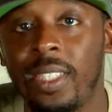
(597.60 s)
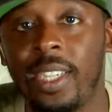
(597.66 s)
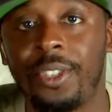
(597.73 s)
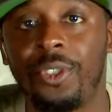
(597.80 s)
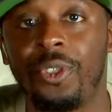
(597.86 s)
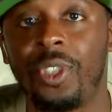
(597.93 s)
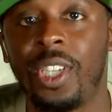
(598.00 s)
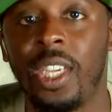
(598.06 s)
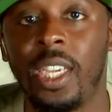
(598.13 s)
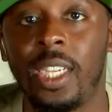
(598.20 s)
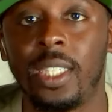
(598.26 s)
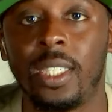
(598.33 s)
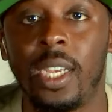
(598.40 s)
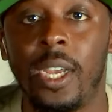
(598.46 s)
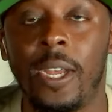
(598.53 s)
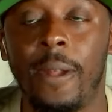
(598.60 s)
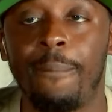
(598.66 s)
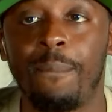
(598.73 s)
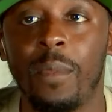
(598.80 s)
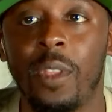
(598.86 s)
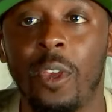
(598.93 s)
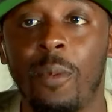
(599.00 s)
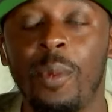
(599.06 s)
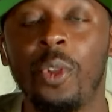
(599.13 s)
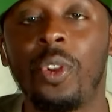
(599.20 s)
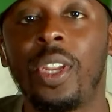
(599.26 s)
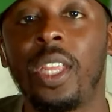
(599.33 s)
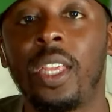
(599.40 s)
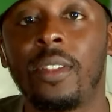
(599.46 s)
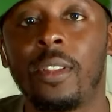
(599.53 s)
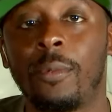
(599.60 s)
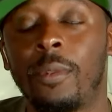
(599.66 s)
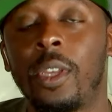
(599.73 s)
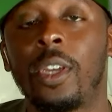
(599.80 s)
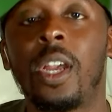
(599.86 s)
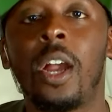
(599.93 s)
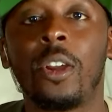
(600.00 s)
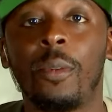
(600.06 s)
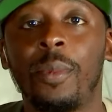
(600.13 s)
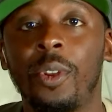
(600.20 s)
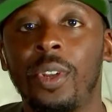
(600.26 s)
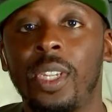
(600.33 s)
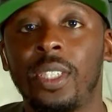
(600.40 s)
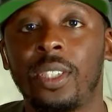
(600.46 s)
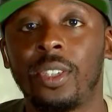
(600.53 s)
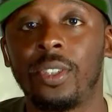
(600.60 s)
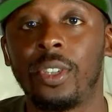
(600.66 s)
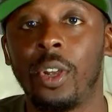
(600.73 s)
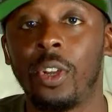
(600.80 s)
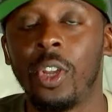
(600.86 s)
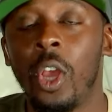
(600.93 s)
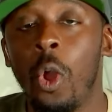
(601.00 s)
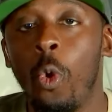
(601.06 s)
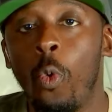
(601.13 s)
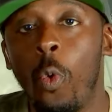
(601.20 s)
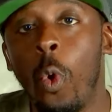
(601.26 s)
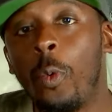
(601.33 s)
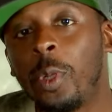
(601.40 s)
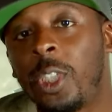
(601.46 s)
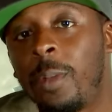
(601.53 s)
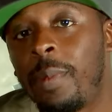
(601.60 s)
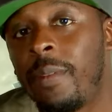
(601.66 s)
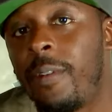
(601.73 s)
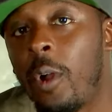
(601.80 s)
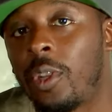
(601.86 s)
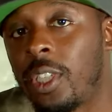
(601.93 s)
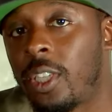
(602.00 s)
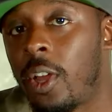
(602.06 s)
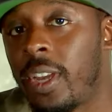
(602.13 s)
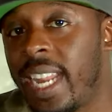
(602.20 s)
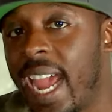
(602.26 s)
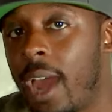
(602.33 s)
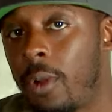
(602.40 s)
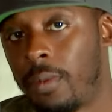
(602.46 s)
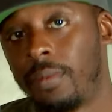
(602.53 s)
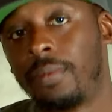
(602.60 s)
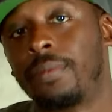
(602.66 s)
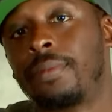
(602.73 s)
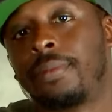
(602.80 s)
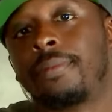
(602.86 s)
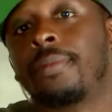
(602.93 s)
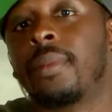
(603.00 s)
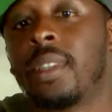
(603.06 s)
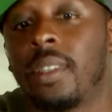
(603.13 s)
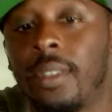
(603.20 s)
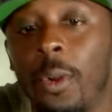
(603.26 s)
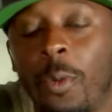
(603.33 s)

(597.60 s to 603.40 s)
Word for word: that you see as uh, the community, the, the gun community is concerned, what we should be focused on now. So